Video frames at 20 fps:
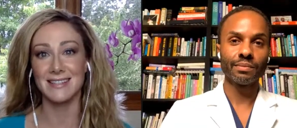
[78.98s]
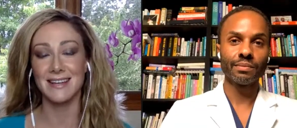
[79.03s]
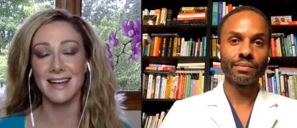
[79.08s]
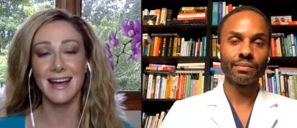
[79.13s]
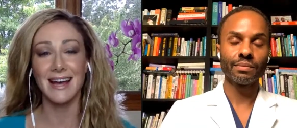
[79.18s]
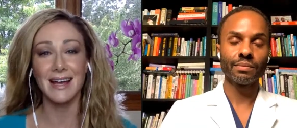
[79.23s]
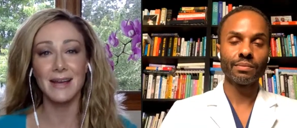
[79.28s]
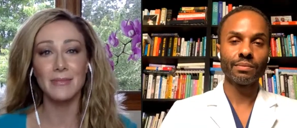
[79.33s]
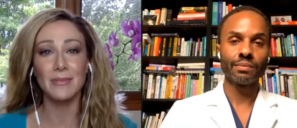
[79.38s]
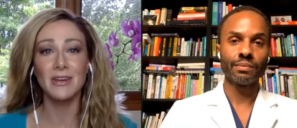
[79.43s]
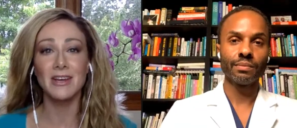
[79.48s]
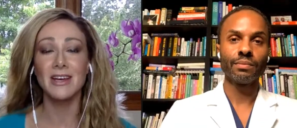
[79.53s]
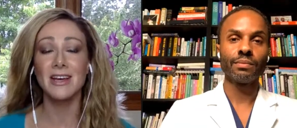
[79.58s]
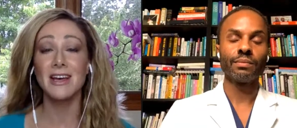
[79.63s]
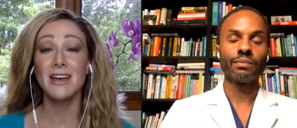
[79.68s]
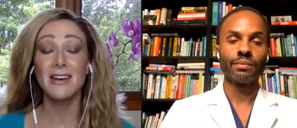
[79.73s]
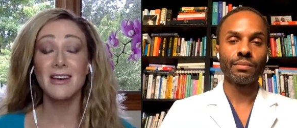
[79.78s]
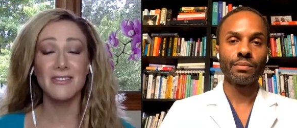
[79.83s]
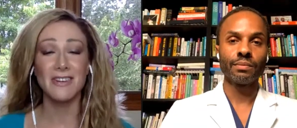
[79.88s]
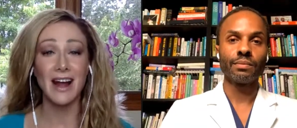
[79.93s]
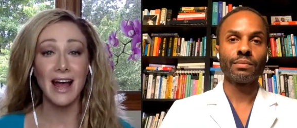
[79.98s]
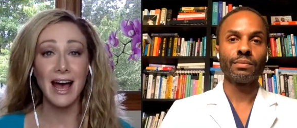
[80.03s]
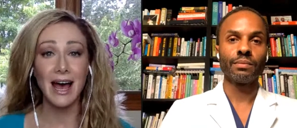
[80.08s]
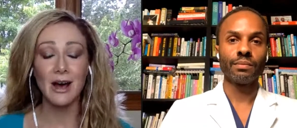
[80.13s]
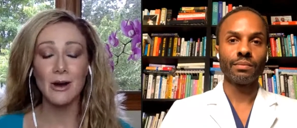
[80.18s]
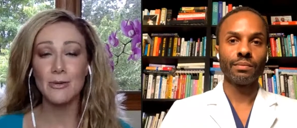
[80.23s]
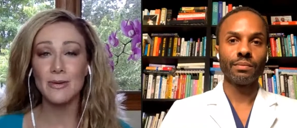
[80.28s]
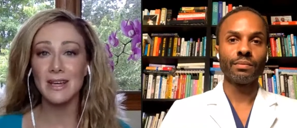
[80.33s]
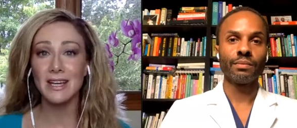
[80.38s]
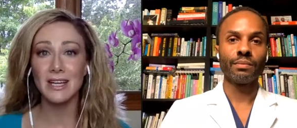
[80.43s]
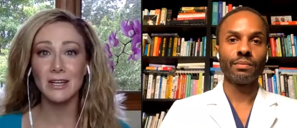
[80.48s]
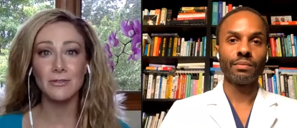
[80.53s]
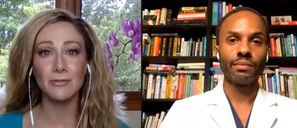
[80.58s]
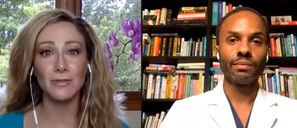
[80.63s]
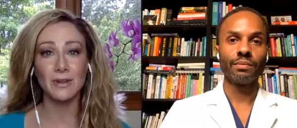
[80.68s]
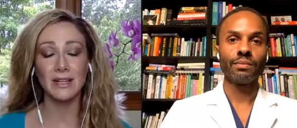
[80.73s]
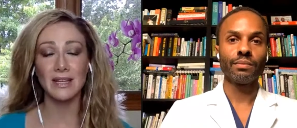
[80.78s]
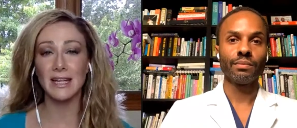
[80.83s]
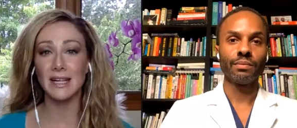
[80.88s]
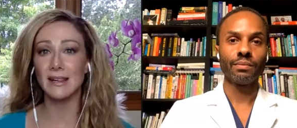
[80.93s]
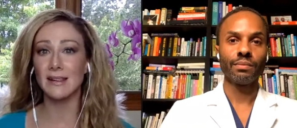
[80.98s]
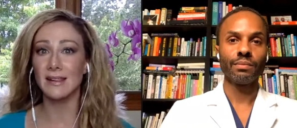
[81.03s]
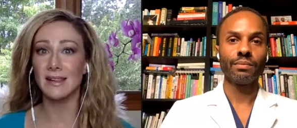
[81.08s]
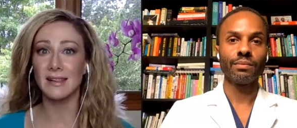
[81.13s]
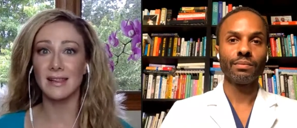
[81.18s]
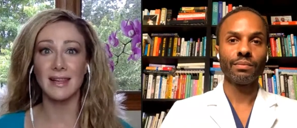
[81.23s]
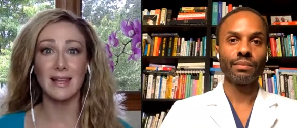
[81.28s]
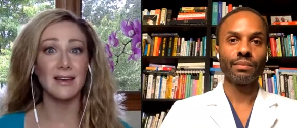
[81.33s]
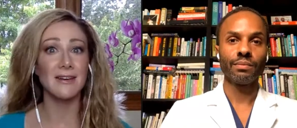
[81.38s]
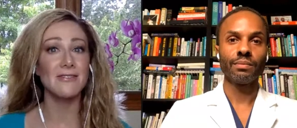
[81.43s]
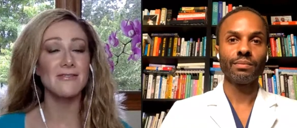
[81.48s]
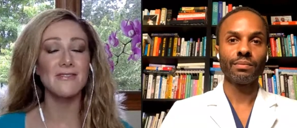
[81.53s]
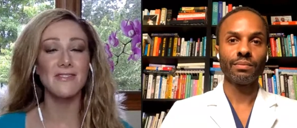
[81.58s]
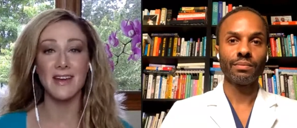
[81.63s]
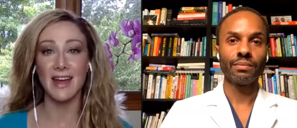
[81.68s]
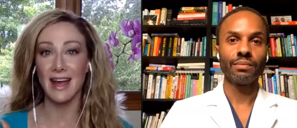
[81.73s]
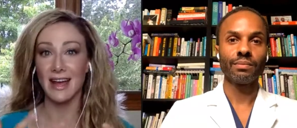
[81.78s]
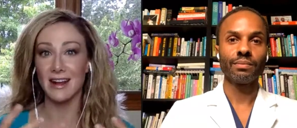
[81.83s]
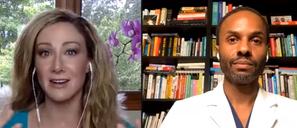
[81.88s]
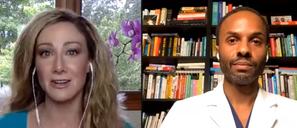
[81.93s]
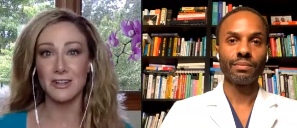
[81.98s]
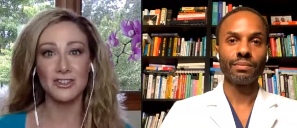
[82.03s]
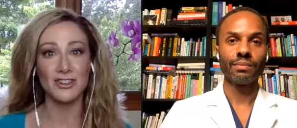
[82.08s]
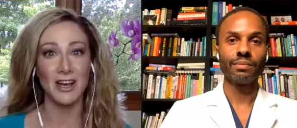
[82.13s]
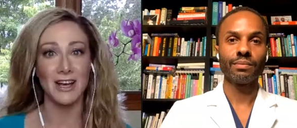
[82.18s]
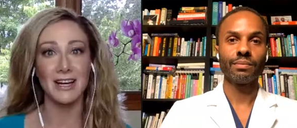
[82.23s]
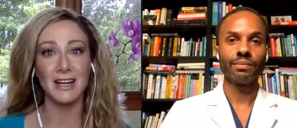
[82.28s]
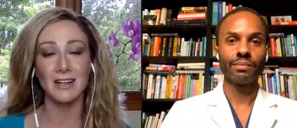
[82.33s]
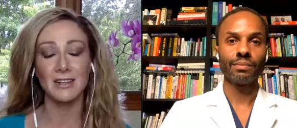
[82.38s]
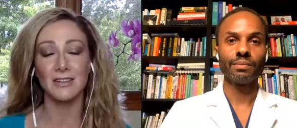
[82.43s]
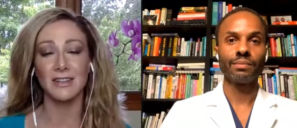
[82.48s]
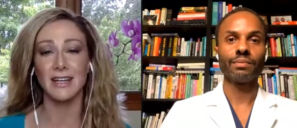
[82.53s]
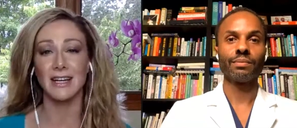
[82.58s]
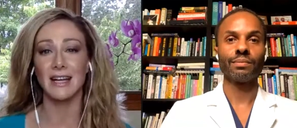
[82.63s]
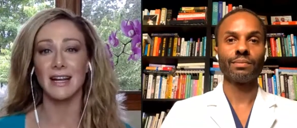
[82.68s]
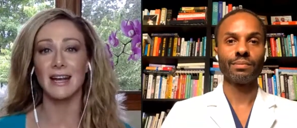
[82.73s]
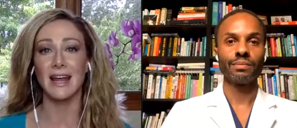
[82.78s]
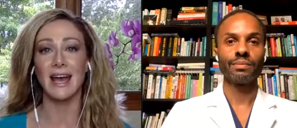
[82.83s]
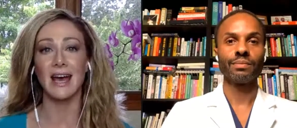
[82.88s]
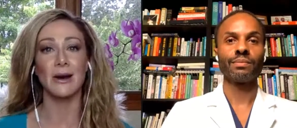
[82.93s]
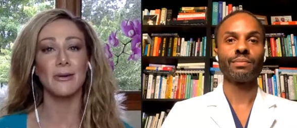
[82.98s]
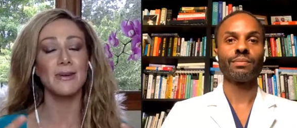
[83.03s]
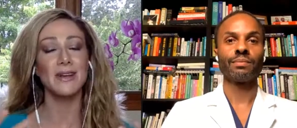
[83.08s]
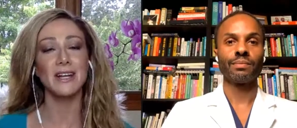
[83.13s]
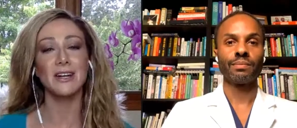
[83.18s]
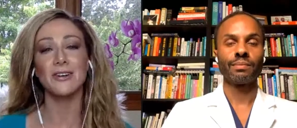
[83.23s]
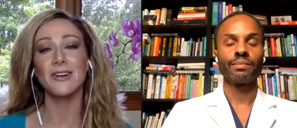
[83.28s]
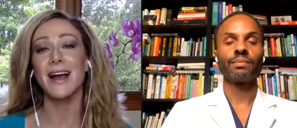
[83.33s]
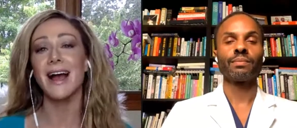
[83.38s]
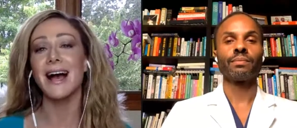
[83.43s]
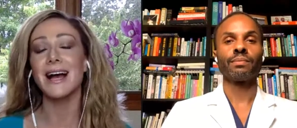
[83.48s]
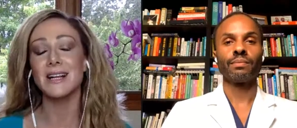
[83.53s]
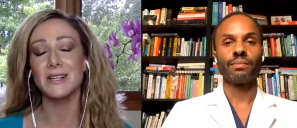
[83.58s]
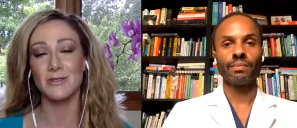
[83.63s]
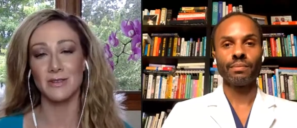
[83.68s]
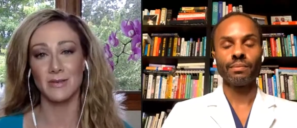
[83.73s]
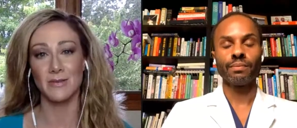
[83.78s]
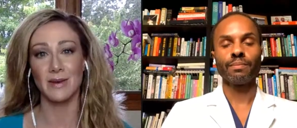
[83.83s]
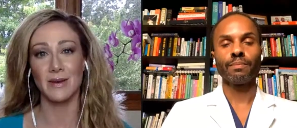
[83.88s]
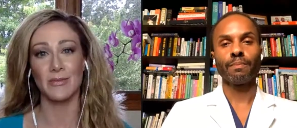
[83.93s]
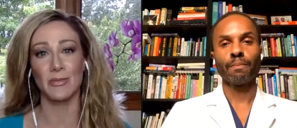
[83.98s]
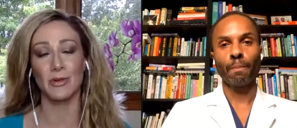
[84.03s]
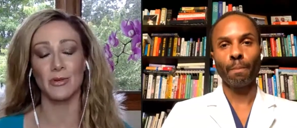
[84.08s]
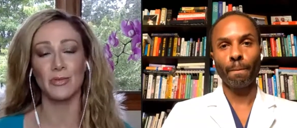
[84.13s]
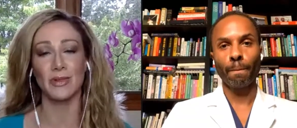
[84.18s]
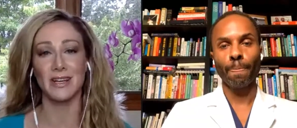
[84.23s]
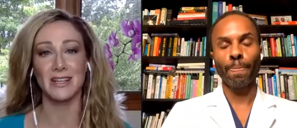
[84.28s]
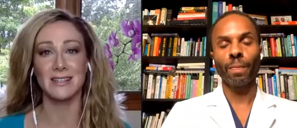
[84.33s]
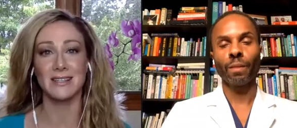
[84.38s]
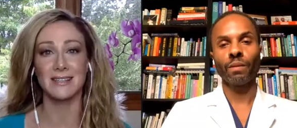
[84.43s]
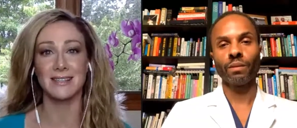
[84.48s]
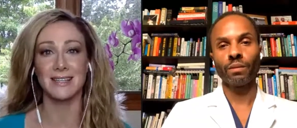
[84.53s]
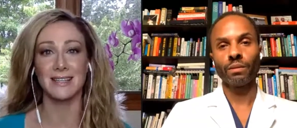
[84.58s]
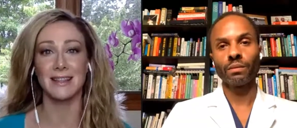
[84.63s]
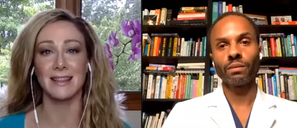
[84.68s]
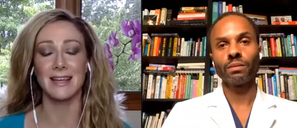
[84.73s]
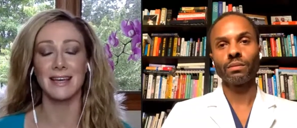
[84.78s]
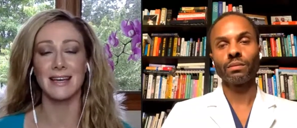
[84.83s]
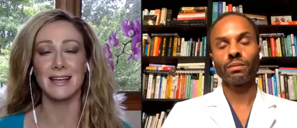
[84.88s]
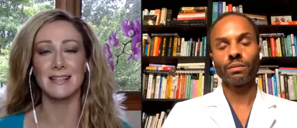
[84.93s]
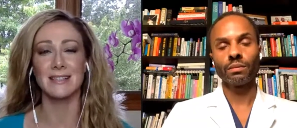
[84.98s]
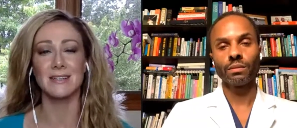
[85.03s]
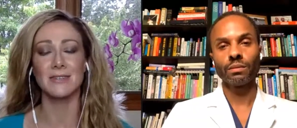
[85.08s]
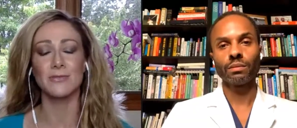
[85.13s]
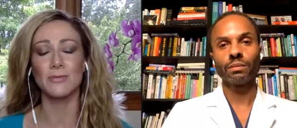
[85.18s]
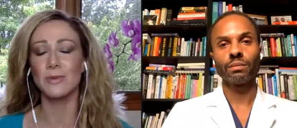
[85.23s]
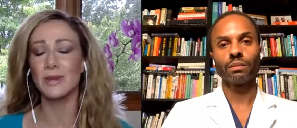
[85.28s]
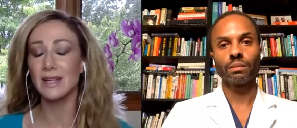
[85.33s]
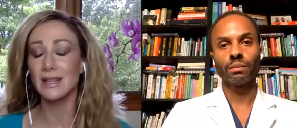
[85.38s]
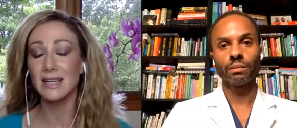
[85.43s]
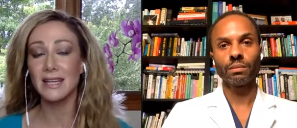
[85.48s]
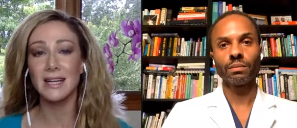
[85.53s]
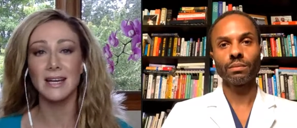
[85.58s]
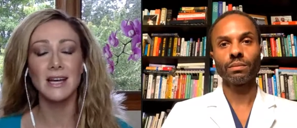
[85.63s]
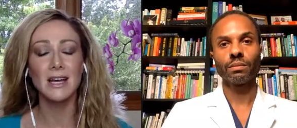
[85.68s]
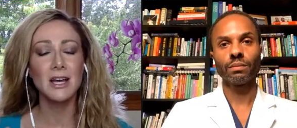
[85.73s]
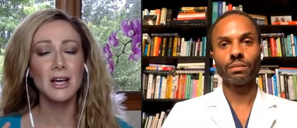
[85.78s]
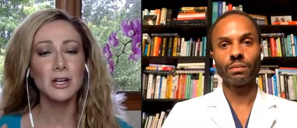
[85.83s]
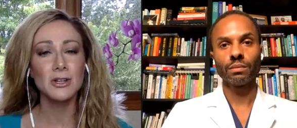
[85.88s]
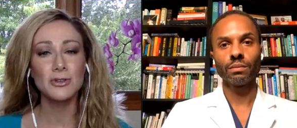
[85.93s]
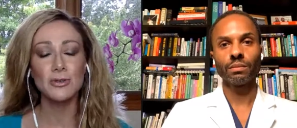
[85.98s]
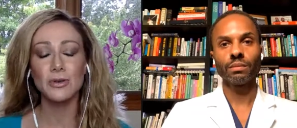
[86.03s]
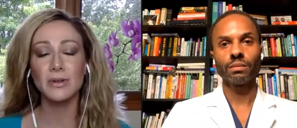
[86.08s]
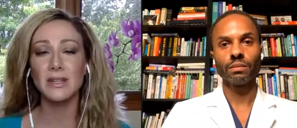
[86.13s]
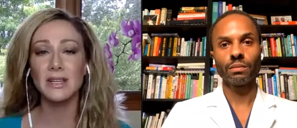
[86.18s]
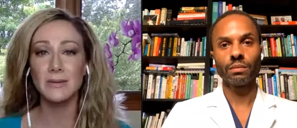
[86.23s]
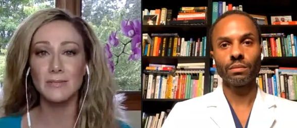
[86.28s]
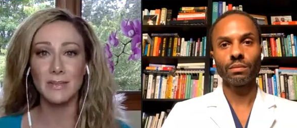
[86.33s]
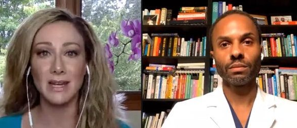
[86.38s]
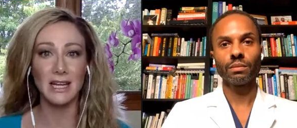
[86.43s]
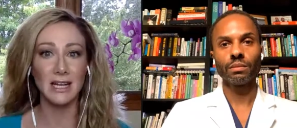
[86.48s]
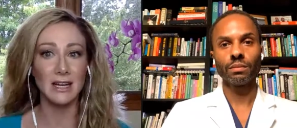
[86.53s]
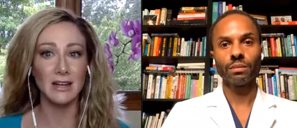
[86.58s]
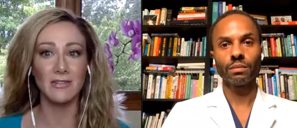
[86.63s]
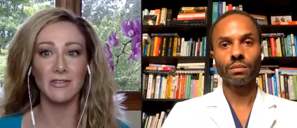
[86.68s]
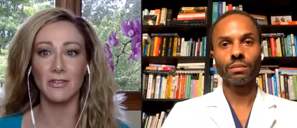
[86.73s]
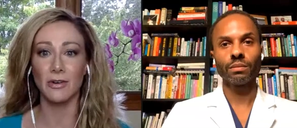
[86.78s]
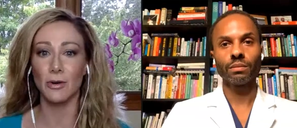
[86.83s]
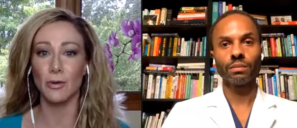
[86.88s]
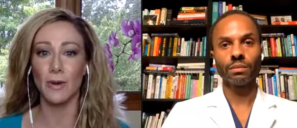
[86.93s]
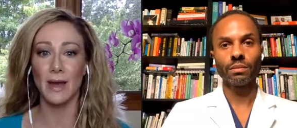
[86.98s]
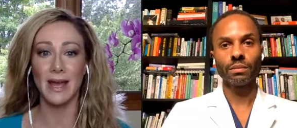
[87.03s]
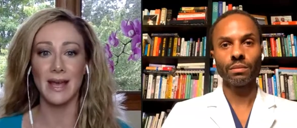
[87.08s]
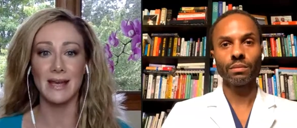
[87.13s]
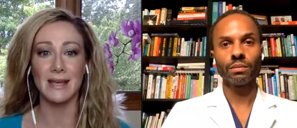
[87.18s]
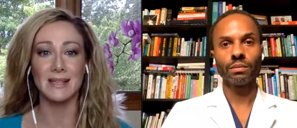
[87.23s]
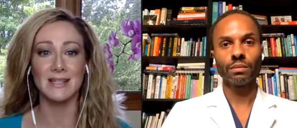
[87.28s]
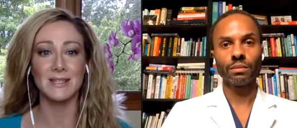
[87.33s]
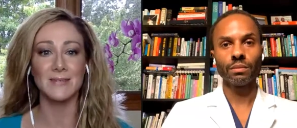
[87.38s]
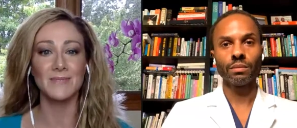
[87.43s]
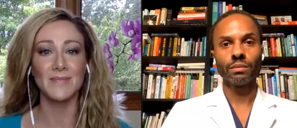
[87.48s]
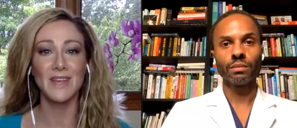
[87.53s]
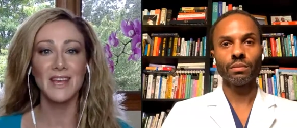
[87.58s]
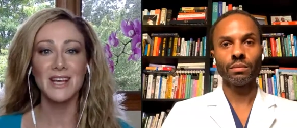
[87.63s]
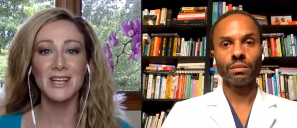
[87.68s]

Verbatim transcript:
Speaker 1: time, for how we can really live energetically and how we interact with people, places, and things in really, truly meaningful ways.